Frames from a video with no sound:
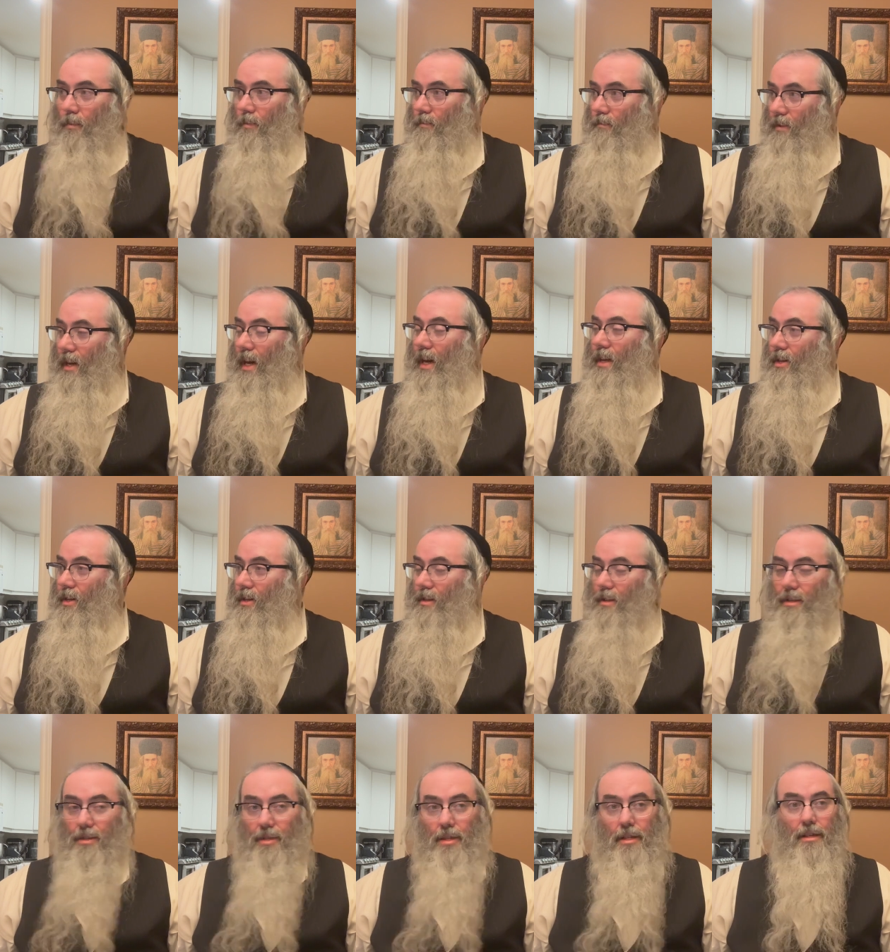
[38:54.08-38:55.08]
Chanuka
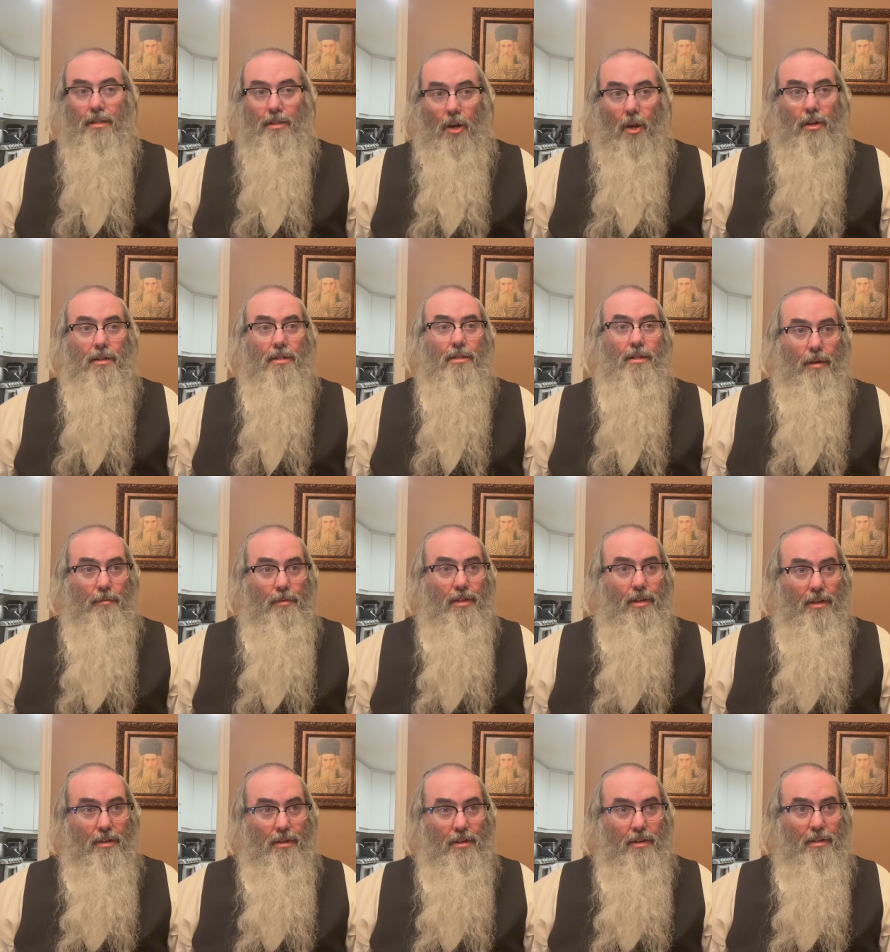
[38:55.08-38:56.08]
is in the darkest time of the
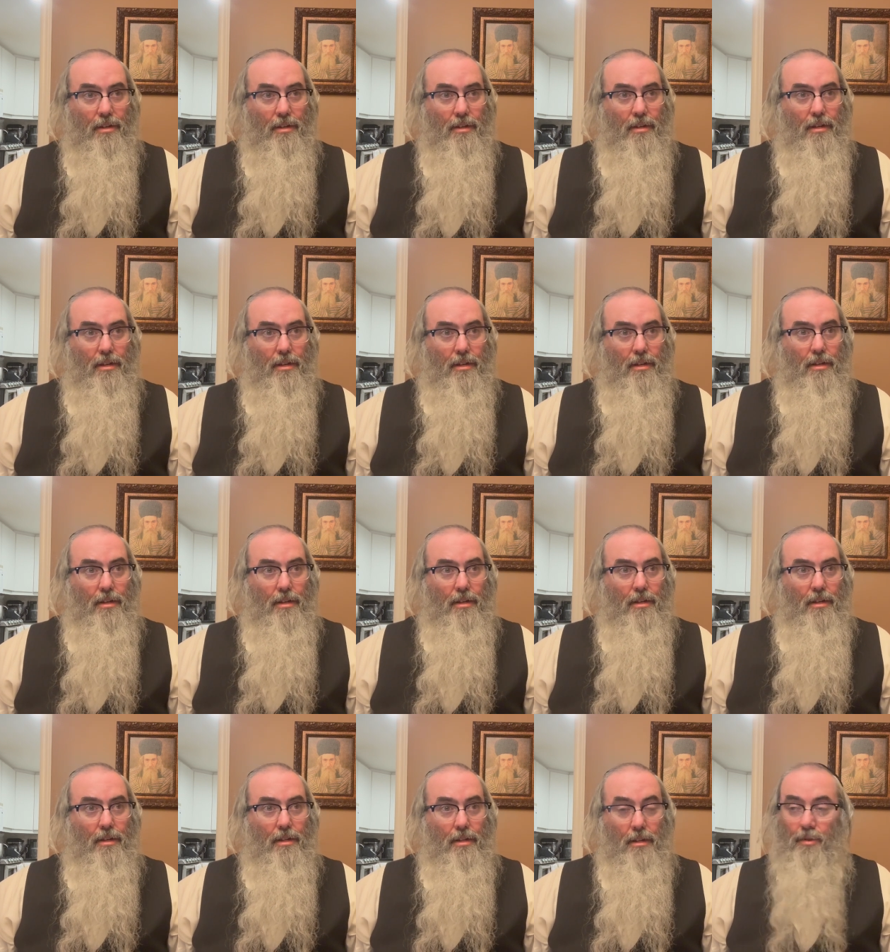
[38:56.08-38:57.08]
year,
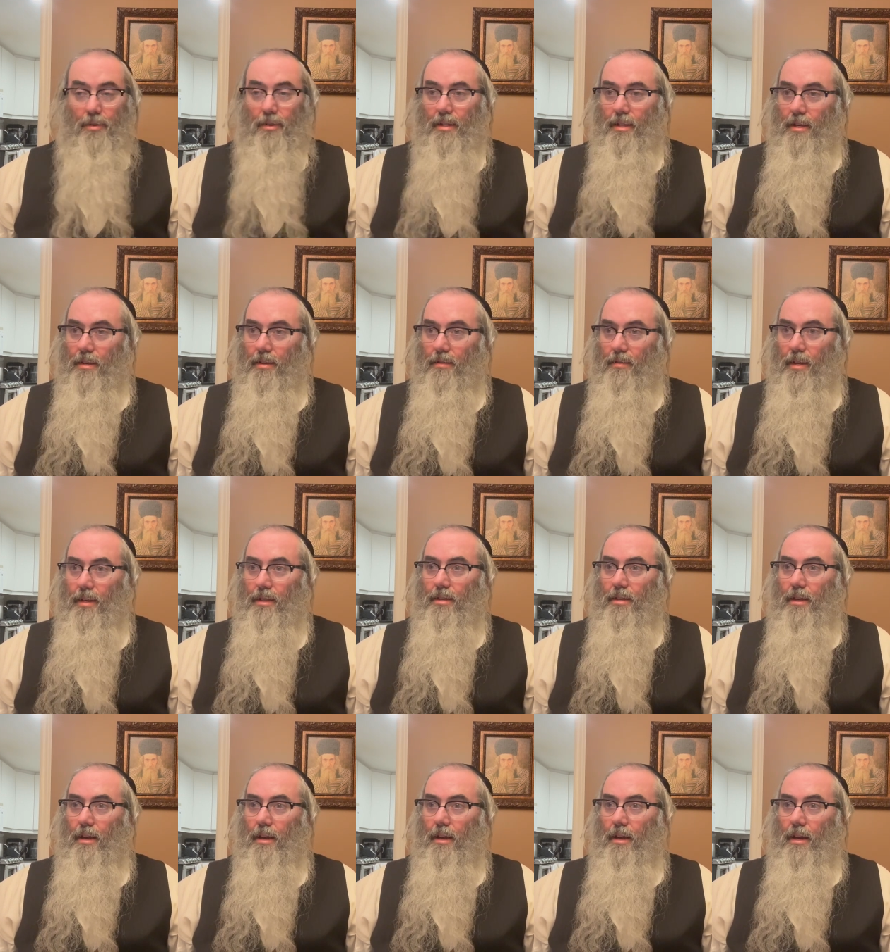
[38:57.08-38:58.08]
literally, right?
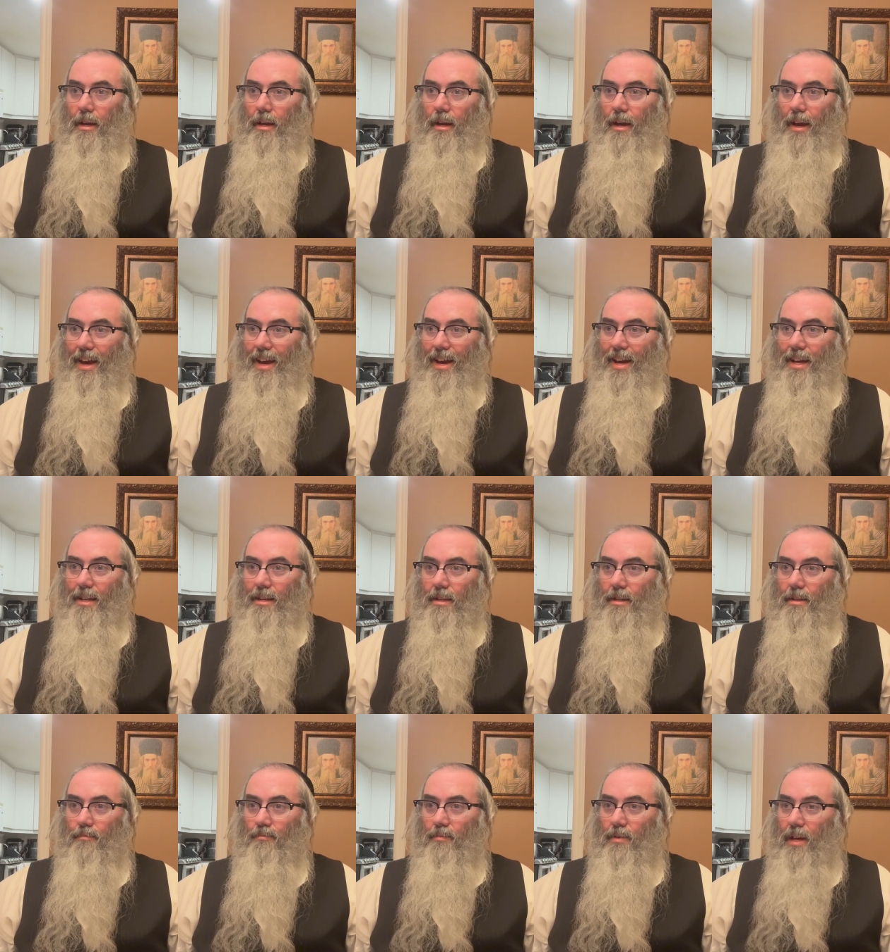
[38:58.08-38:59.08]
Mm-hmm.
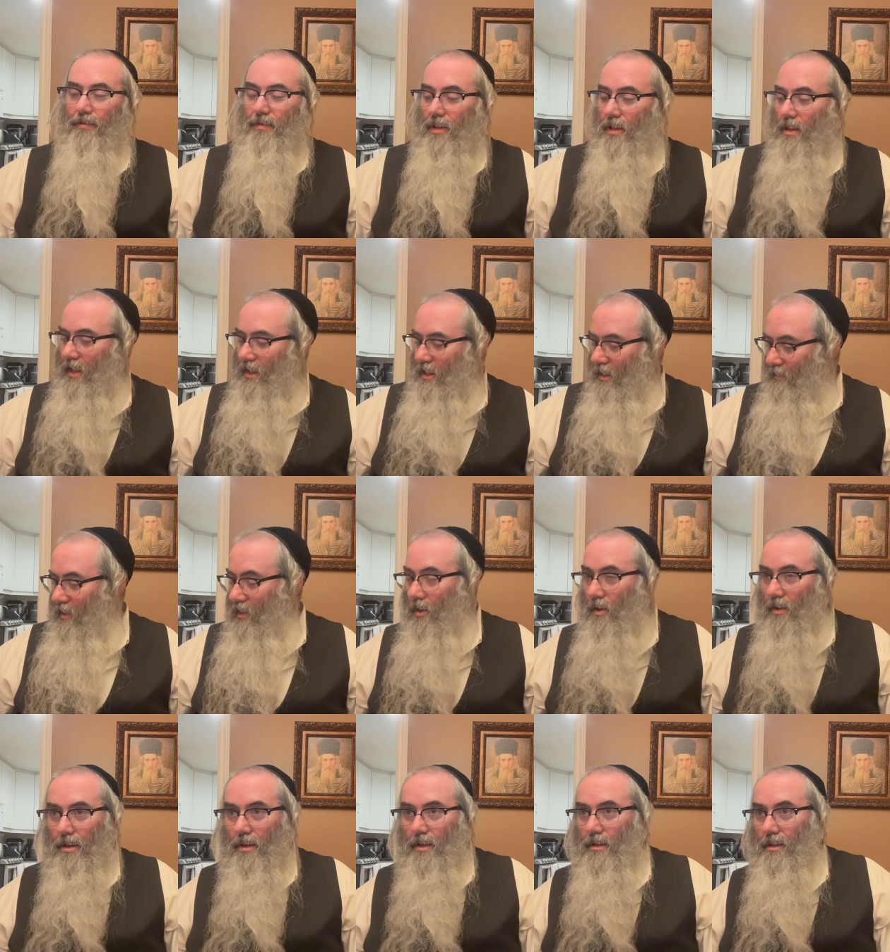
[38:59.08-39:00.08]
And we have to light the
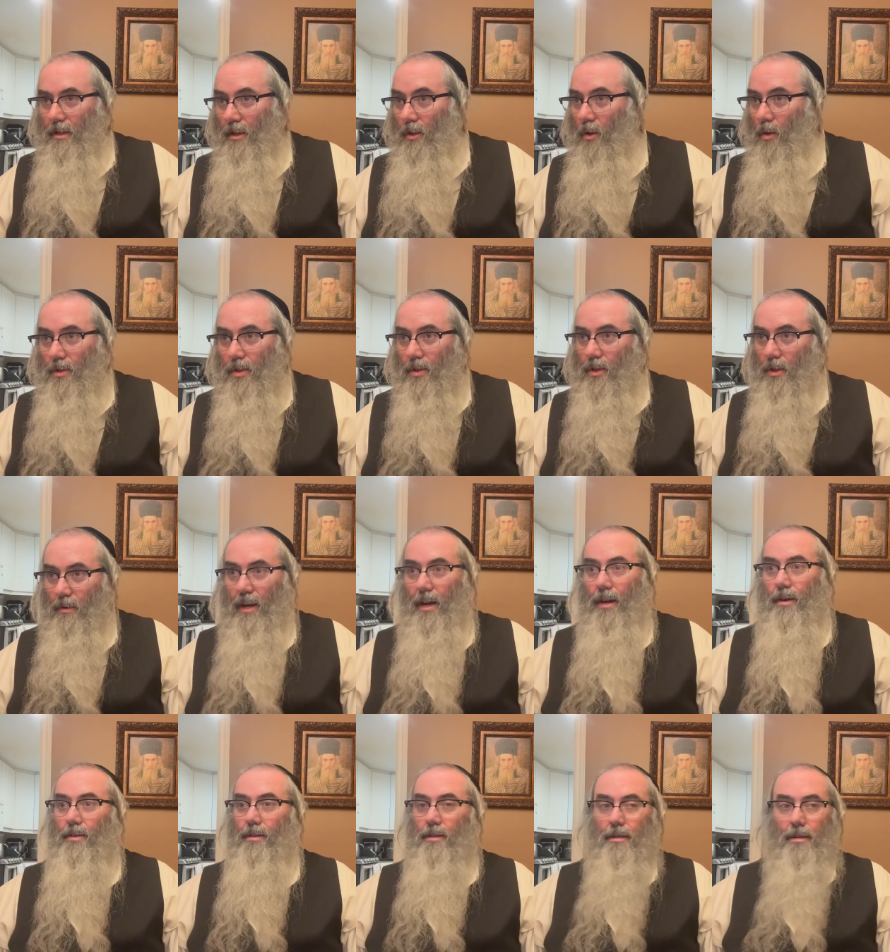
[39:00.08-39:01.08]
menorah low to the
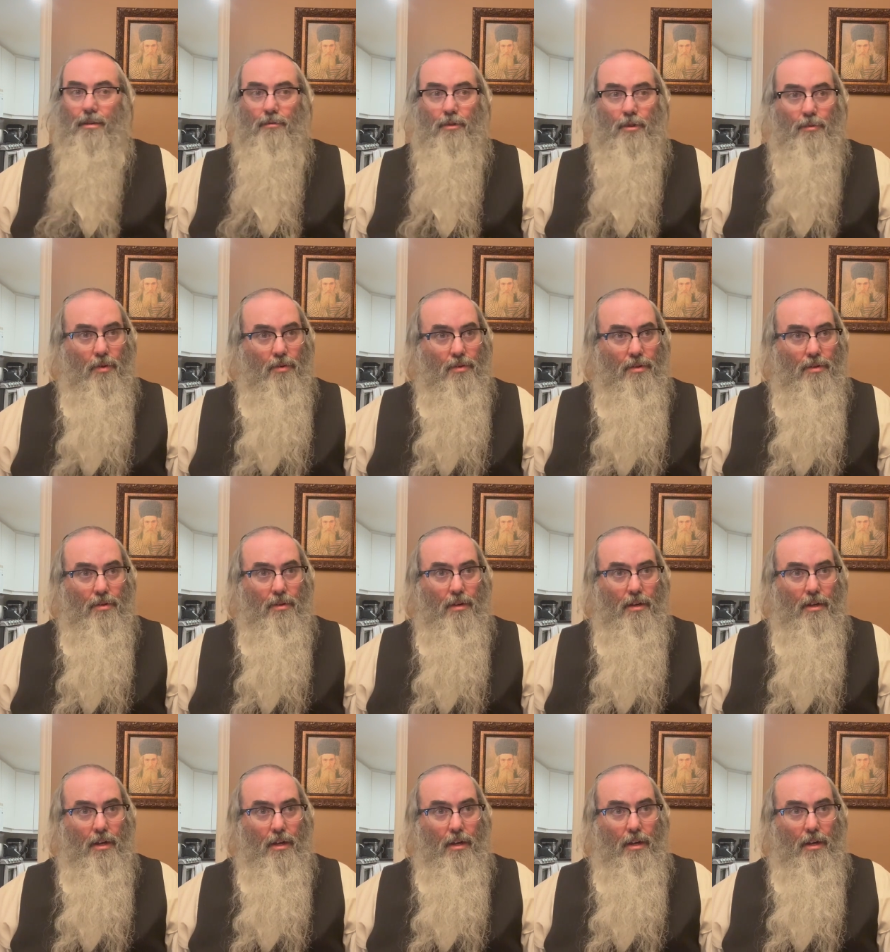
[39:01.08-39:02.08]
ground. We're supposed to,
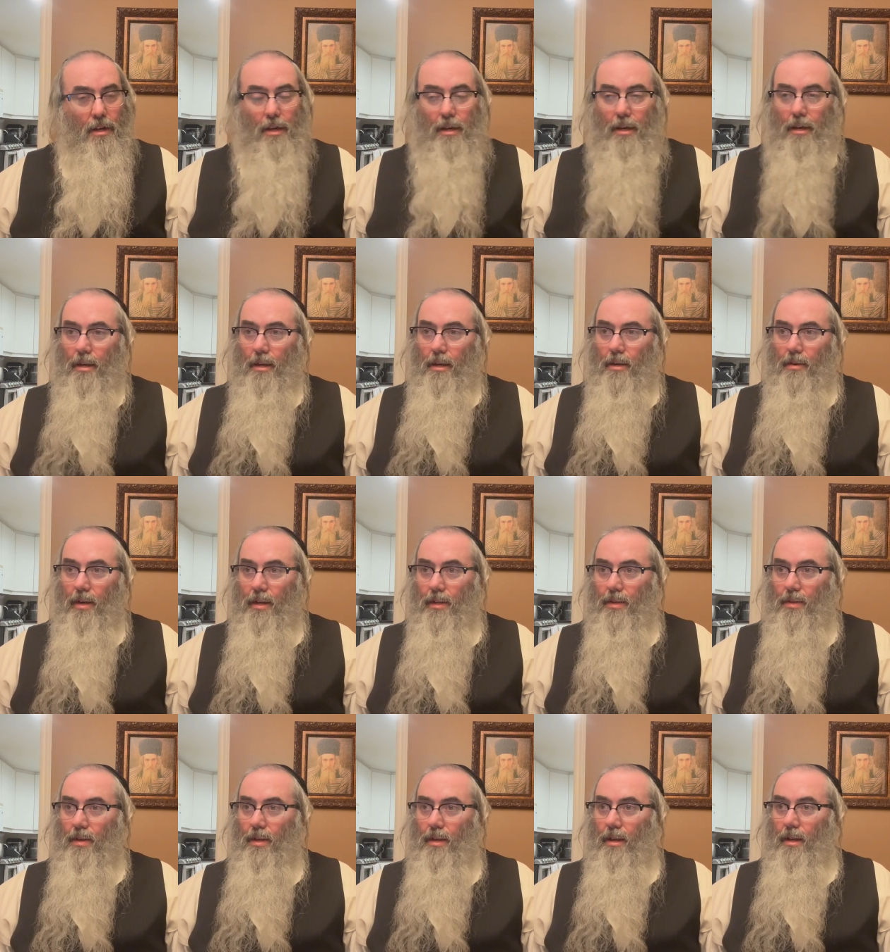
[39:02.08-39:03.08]

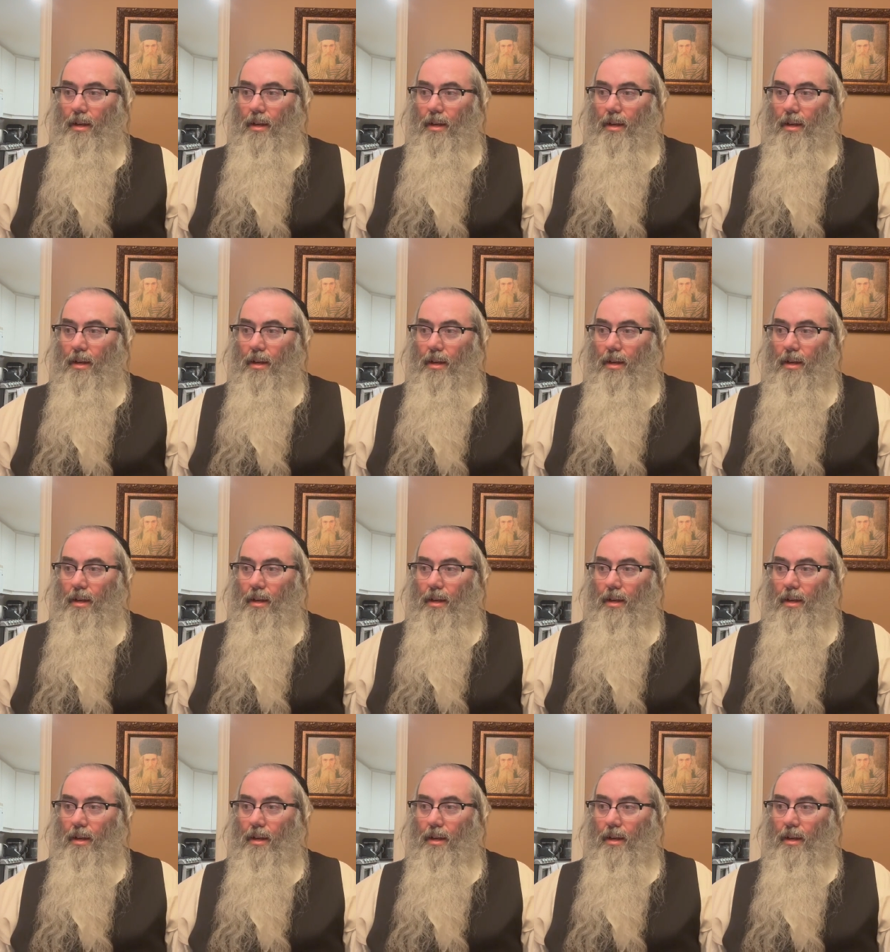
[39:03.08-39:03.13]
right?